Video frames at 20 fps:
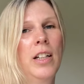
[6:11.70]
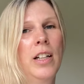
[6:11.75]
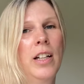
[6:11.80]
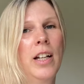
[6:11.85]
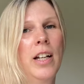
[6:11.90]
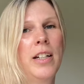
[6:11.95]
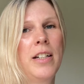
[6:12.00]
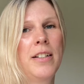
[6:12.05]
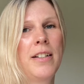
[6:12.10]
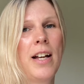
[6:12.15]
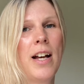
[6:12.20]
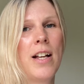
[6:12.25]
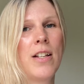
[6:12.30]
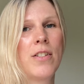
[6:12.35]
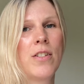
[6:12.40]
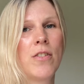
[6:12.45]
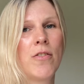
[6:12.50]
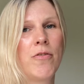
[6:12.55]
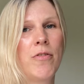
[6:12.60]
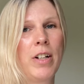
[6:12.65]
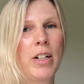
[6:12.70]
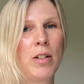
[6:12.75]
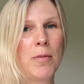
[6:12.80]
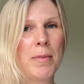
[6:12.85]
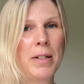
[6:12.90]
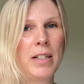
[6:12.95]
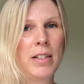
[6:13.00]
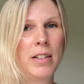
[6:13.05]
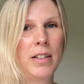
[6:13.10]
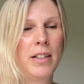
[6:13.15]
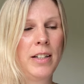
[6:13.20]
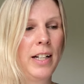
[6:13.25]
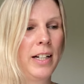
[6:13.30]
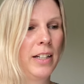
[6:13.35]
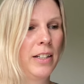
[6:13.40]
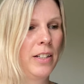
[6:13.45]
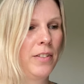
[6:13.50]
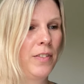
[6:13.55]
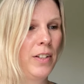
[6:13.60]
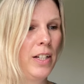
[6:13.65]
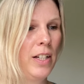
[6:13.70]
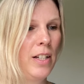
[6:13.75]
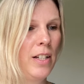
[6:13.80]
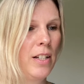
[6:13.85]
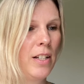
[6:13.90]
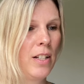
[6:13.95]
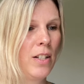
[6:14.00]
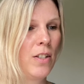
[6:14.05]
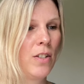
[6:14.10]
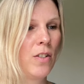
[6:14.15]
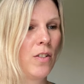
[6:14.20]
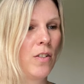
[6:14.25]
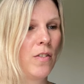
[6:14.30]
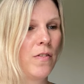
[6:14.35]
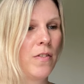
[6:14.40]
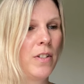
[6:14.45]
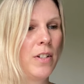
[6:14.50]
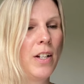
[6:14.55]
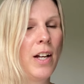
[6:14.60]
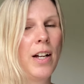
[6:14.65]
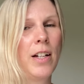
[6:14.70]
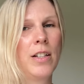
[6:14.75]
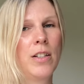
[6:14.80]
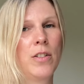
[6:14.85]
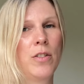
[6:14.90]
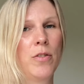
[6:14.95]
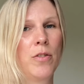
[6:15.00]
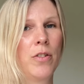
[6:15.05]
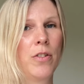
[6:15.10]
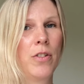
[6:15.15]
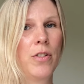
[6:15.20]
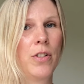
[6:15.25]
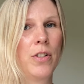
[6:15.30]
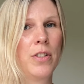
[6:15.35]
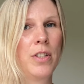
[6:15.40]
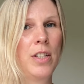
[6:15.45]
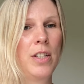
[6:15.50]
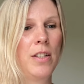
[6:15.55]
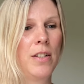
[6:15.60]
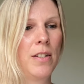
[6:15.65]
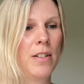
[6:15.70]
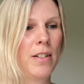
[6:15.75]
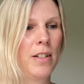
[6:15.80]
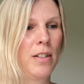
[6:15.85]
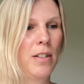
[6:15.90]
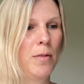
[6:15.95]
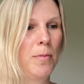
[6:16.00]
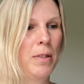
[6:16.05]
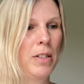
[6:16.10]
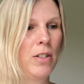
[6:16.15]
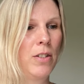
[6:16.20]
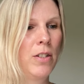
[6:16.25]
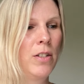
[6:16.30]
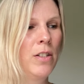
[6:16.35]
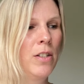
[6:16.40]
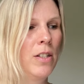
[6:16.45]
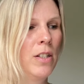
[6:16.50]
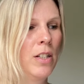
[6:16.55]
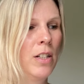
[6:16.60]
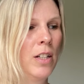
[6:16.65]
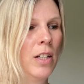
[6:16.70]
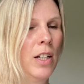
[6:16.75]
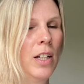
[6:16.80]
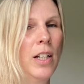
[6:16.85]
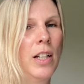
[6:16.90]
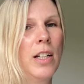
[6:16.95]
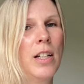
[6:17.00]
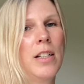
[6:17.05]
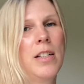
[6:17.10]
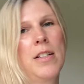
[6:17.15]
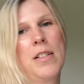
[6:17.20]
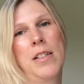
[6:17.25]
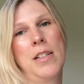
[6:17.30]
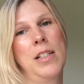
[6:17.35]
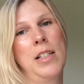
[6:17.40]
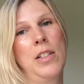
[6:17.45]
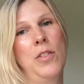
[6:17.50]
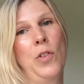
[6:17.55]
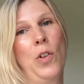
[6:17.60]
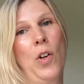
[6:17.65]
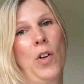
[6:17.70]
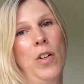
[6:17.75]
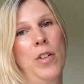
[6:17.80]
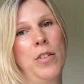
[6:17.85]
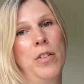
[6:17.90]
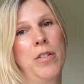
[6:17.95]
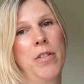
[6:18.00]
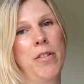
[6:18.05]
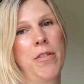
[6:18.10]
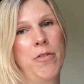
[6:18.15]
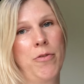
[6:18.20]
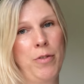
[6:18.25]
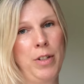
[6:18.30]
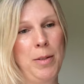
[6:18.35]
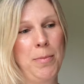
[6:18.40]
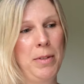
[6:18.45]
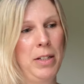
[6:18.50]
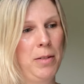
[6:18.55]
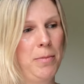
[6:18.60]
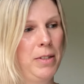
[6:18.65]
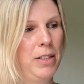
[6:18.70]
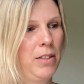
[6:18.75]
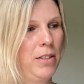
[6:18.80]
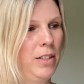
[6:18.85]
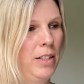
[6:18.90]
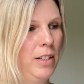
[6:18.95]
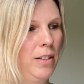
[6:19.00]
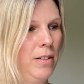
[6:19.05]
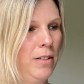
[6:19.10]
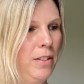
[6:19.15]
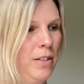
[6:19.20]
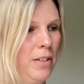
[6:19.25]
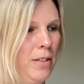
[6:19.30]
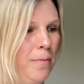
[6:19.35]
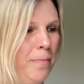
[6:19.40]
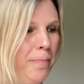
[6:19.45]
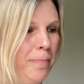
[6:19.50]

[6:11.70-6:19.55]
And it has a recommended negative ease of 9 to 13 centimeters. It is knit on 3 millimeter needles.